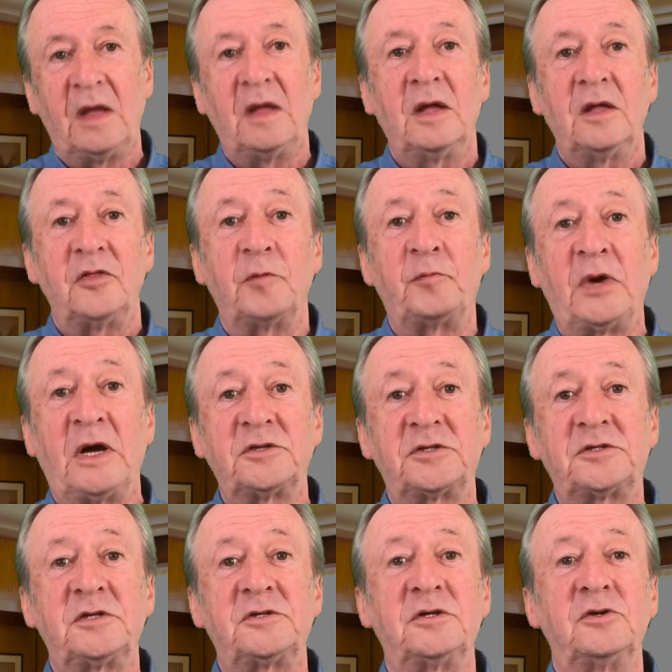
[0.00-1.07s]
The
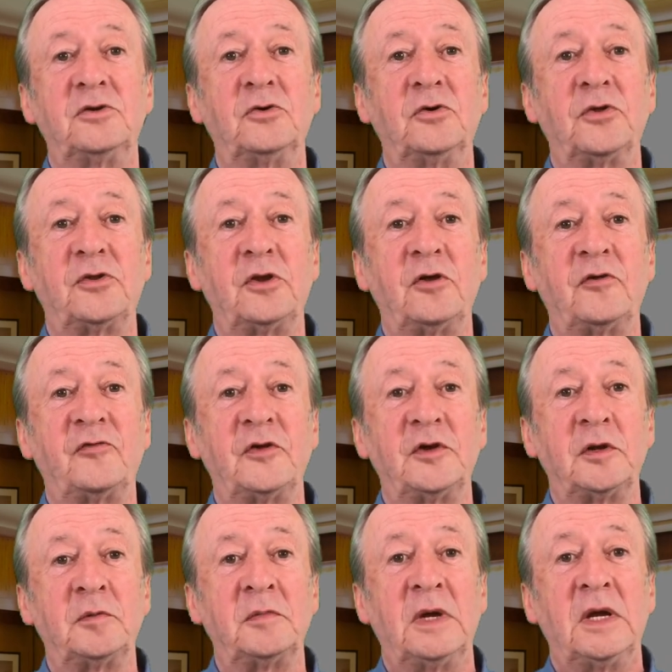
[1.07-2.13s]
Pastures at North
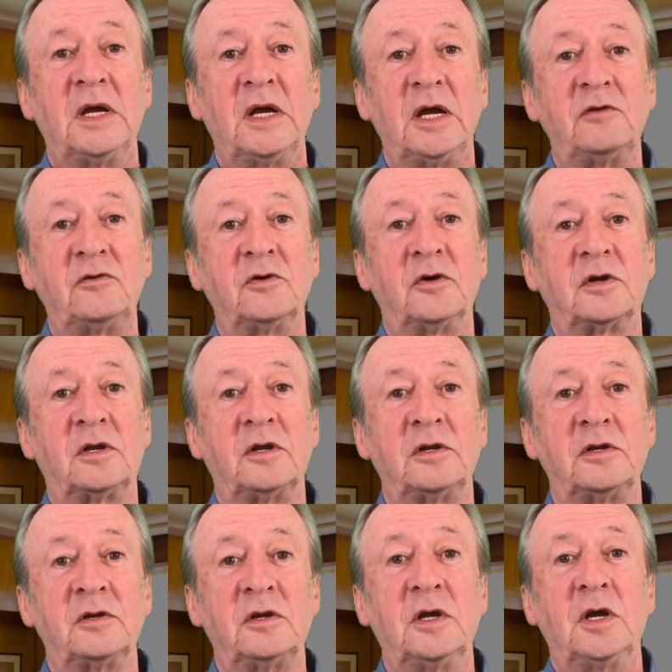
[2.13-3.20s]
Luffenham in
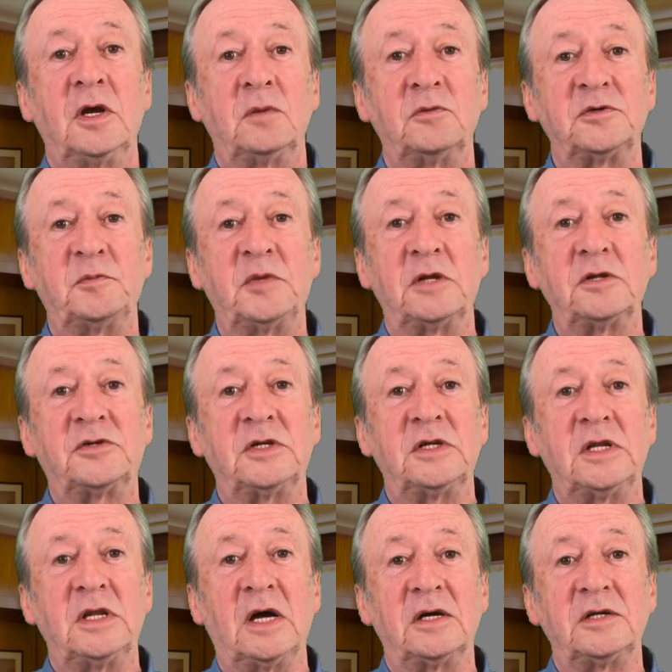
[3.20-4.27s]
Rutland was built in
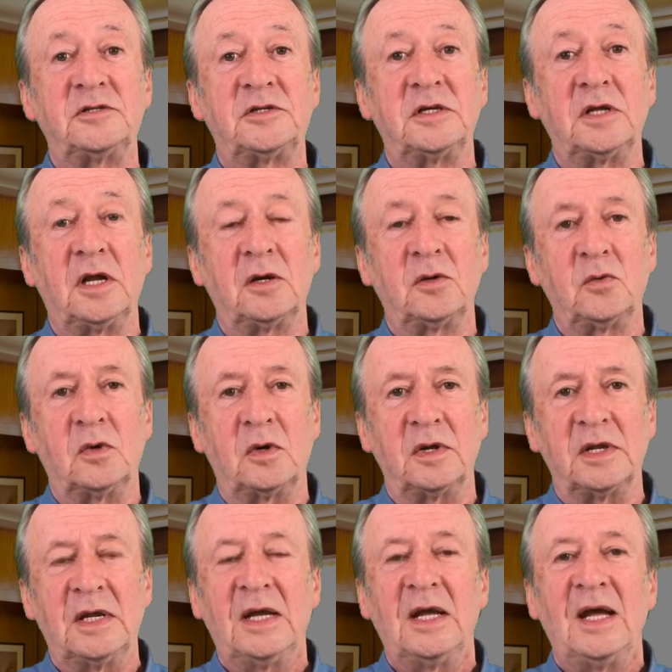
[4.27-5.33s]
1901.
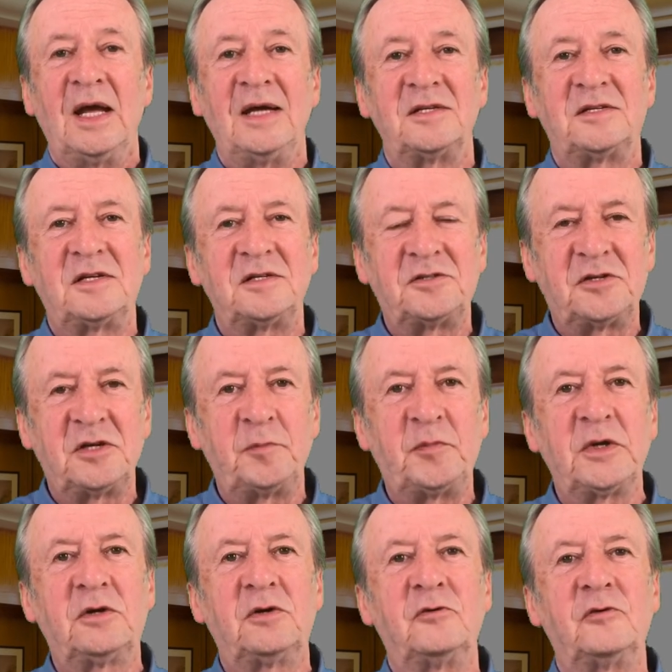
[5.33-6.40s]
It's a
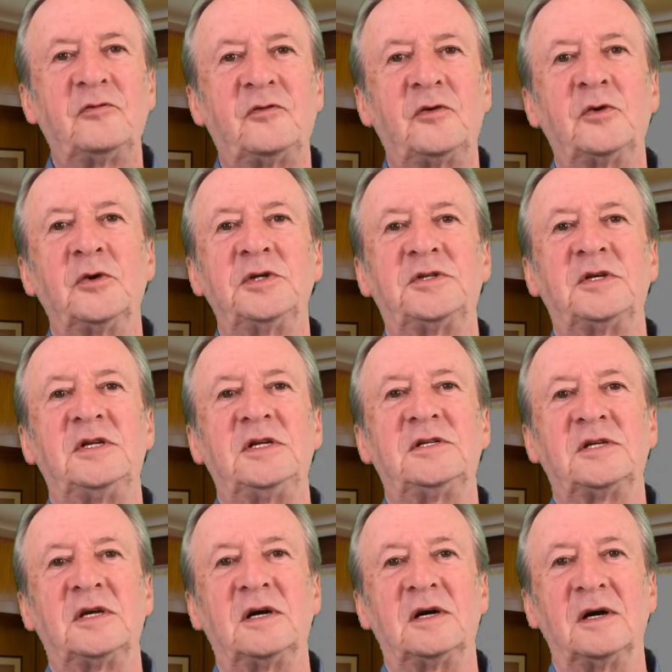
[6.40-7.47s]
typical Voysey
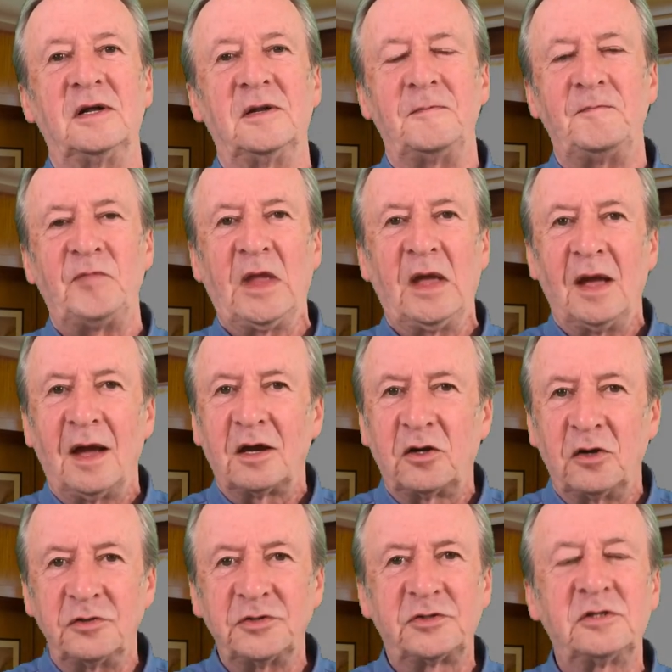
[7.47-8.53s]
design, a
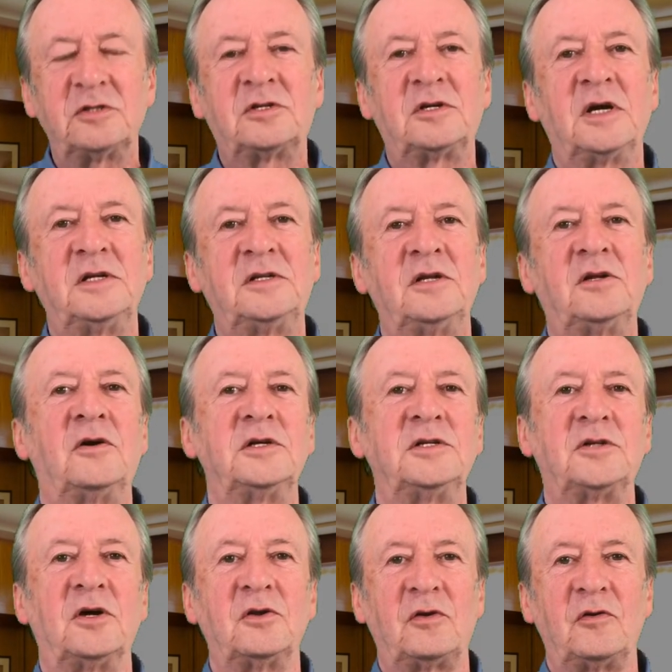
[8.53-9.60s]
concentrated
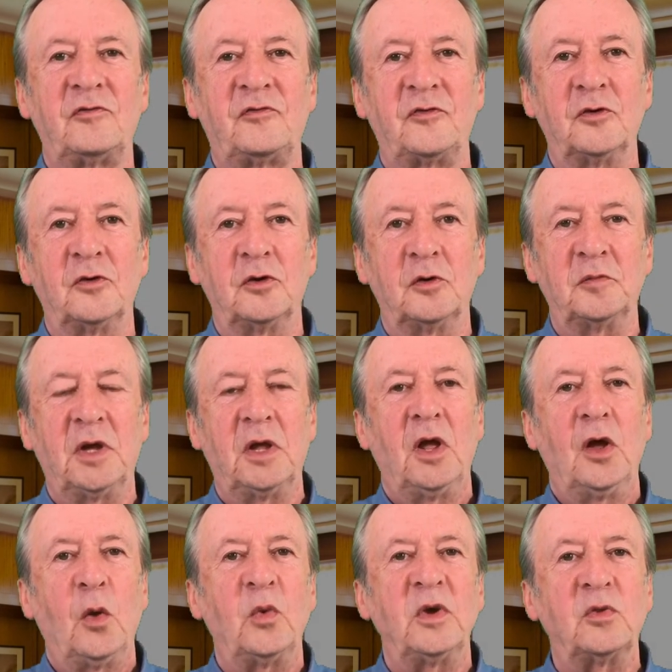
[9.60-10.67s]
horizontal form
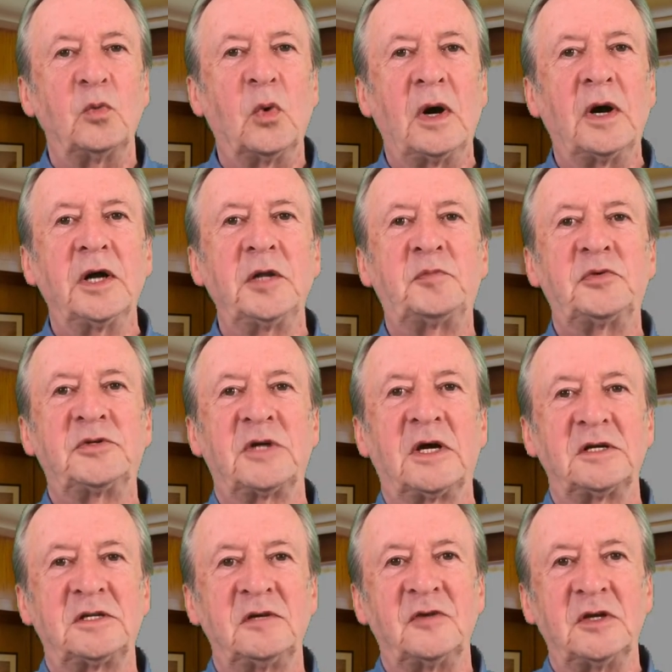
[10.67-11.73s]
with wide
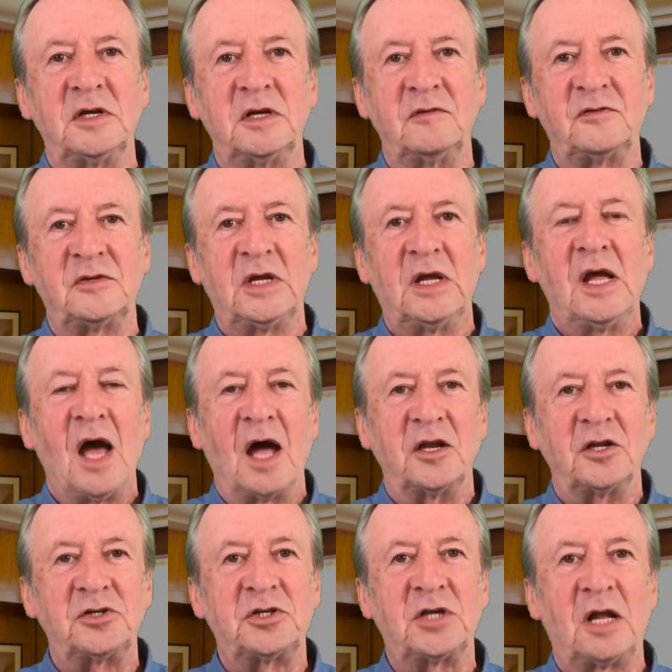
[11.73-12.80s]
protective eaves and a
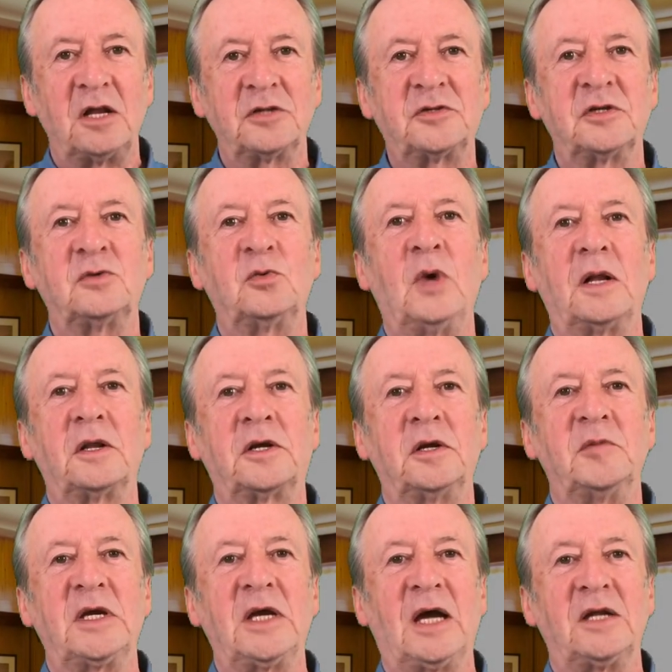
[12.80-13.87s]
sheltered
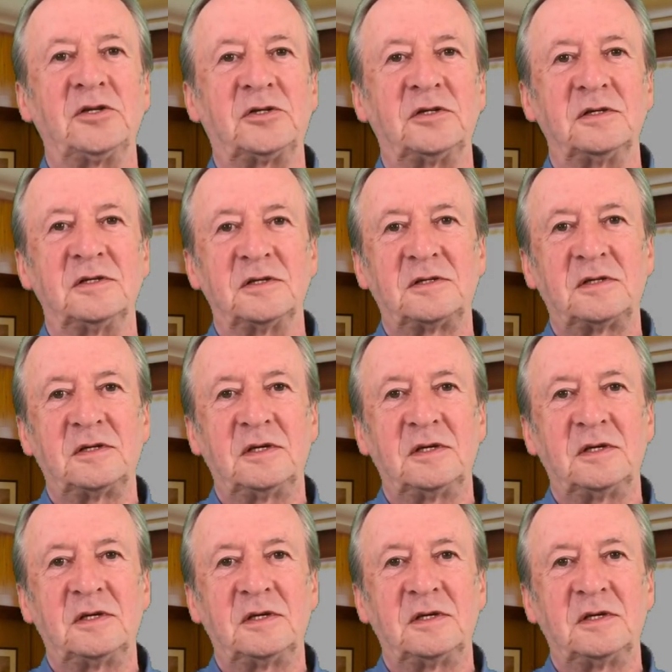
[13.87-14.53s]
welcoming entrance.